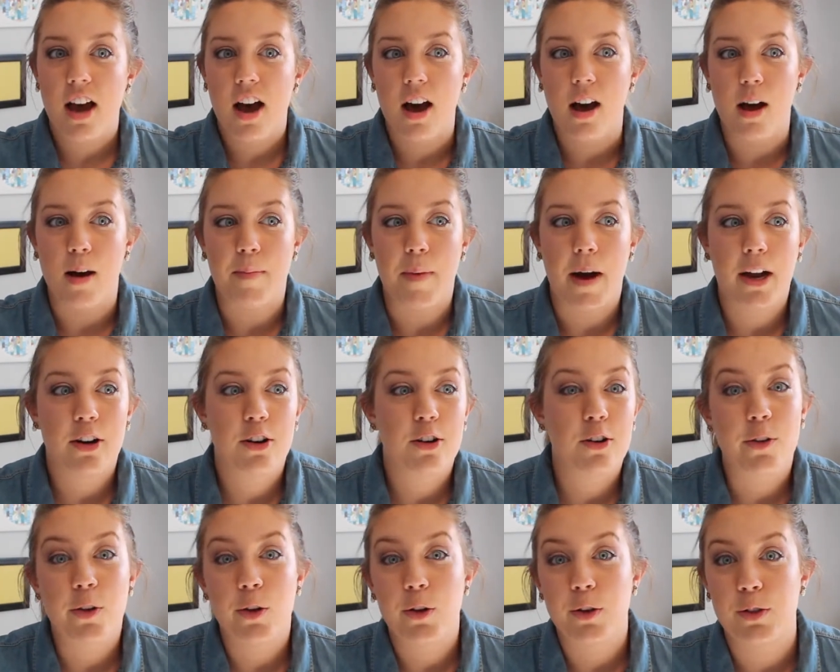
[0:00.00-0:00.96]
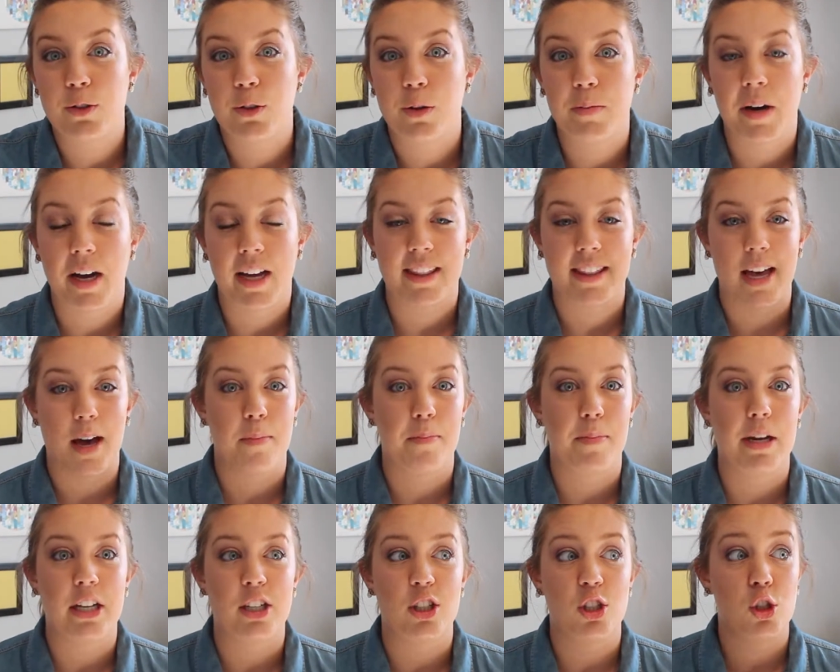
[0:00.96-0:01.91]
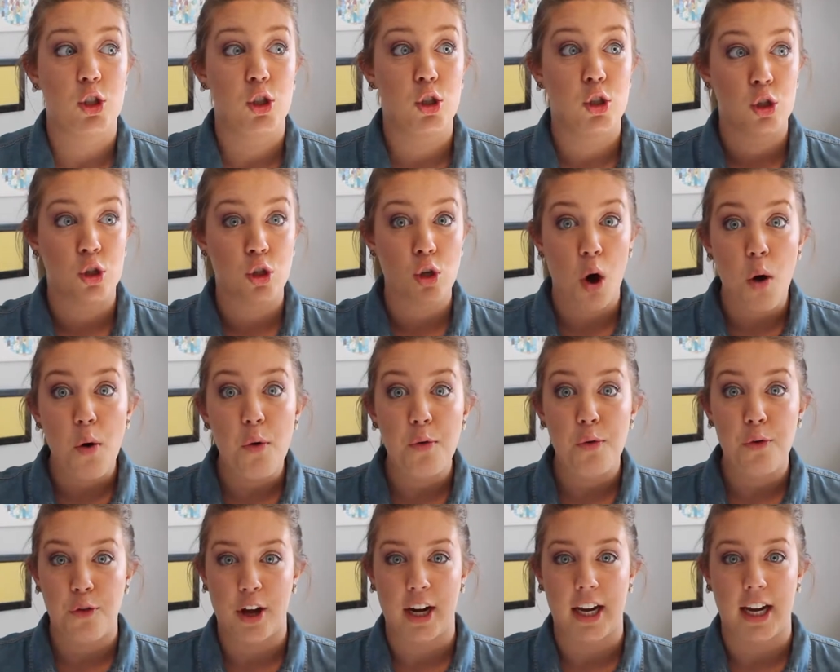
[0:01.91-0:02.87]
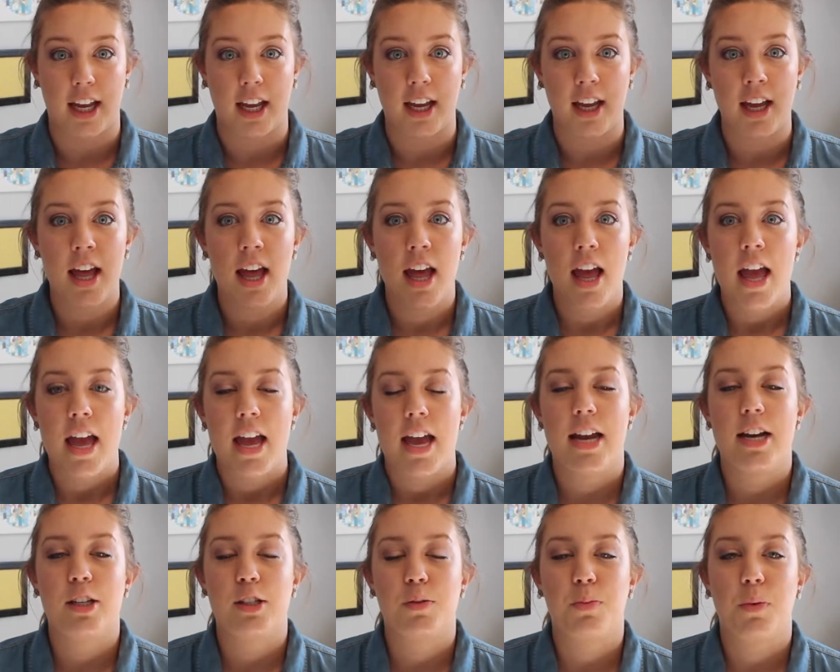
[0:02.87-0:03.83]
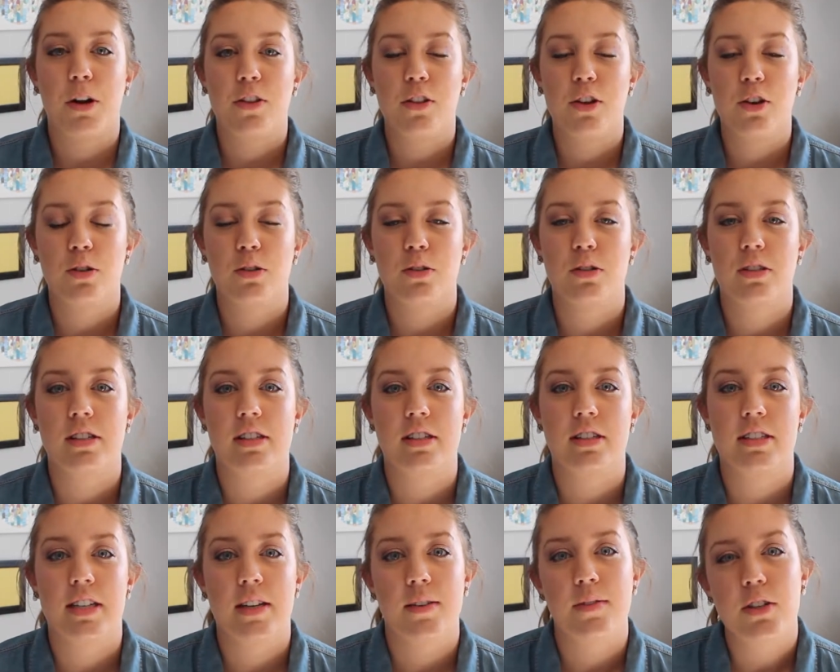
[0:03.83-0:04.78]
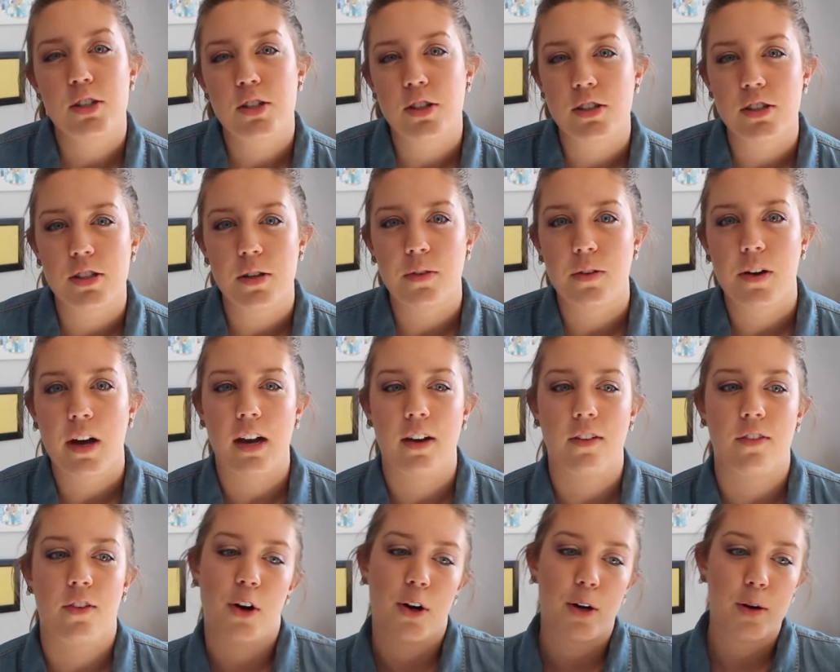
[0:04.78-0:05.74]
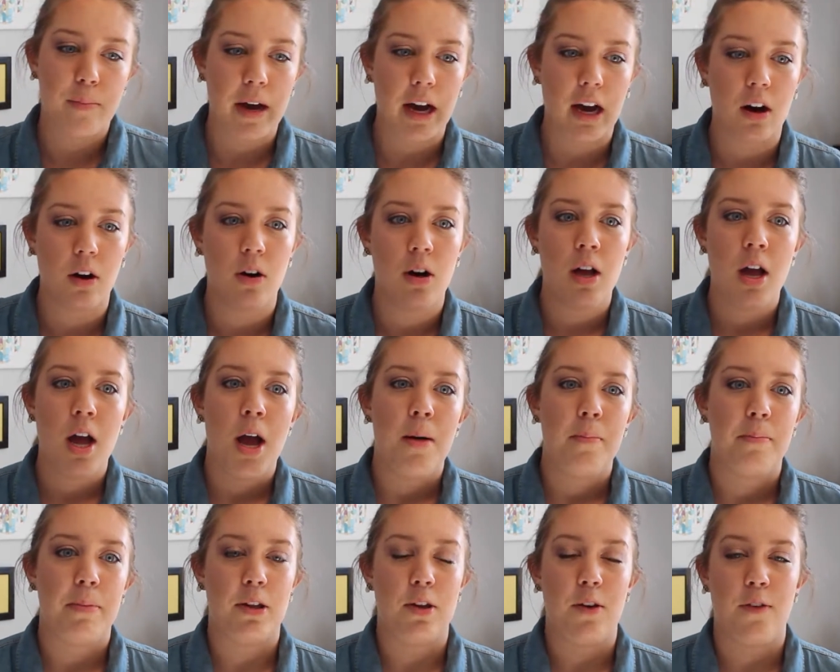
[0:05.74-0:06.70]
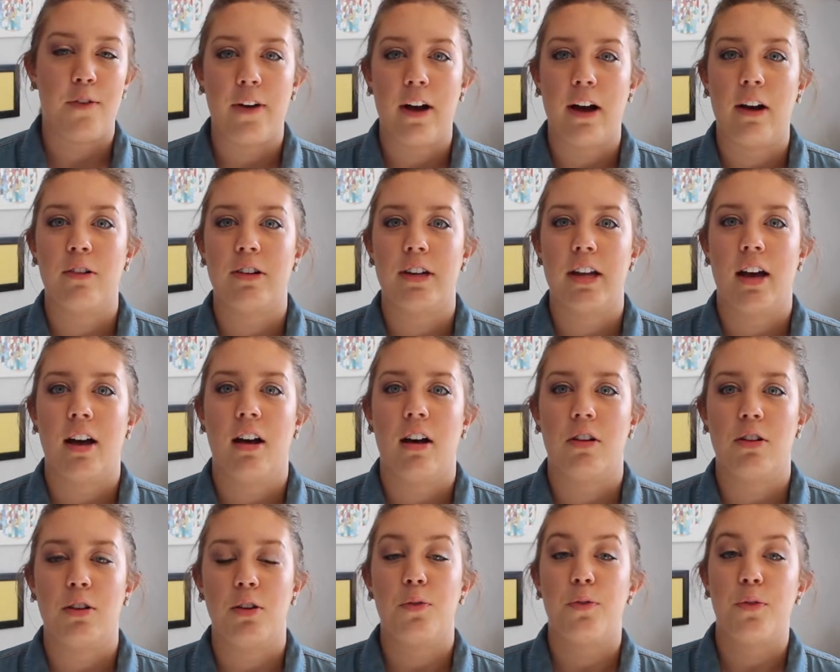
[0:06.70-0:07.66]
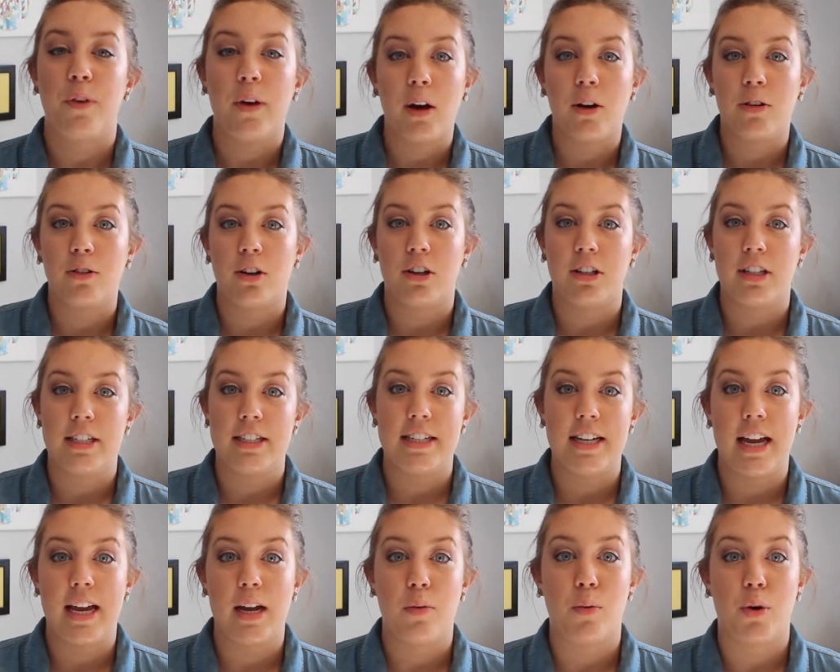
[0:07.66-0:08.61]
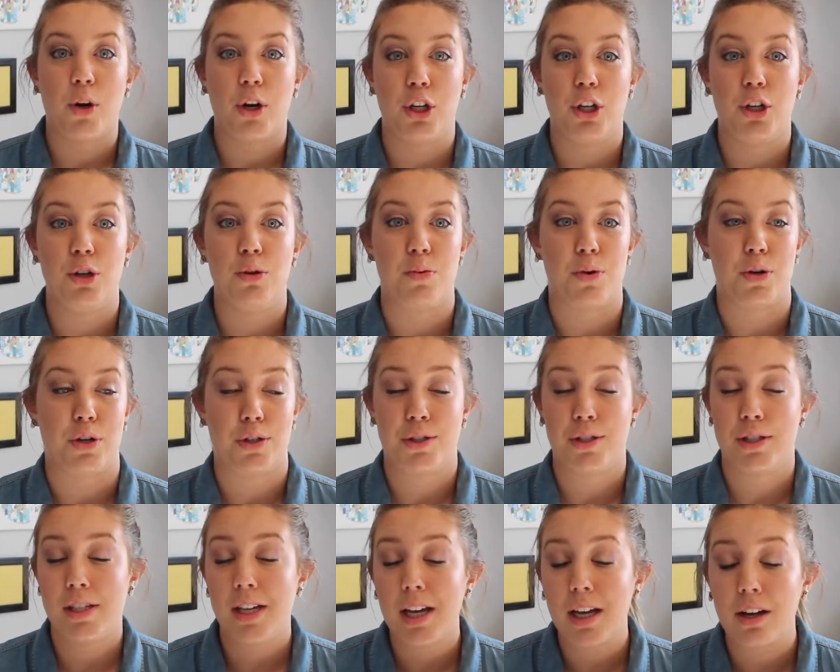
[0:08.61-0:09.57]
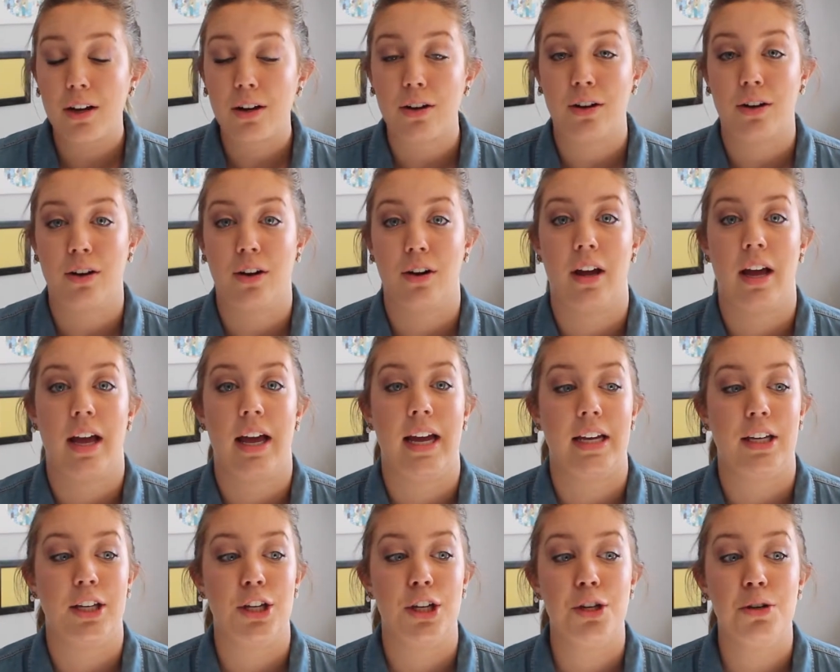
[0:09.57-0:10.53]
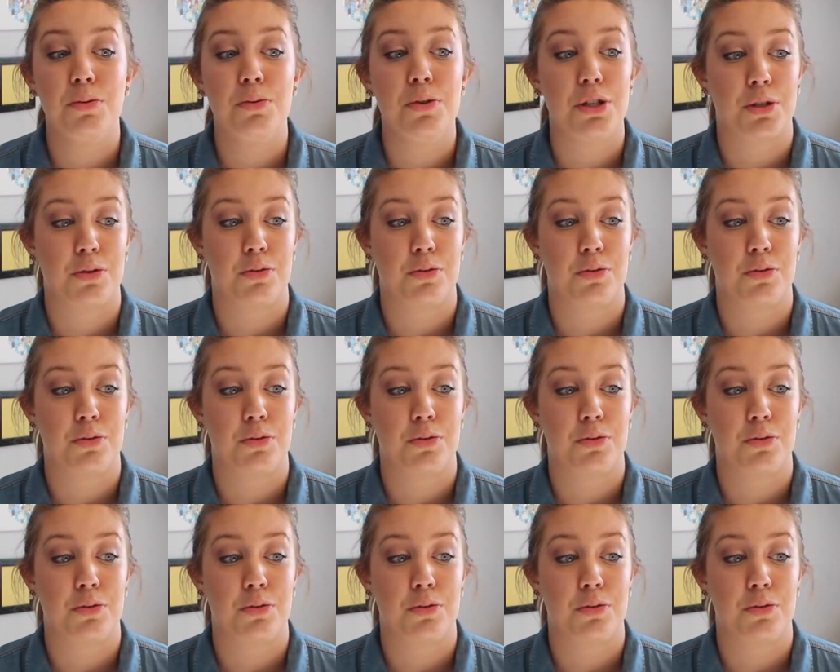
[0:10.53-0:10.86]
I don't know the whole story behind that, but it's so funny, and it's one of those TV shows that you kind of heard about, but you found on a day where you were sick and you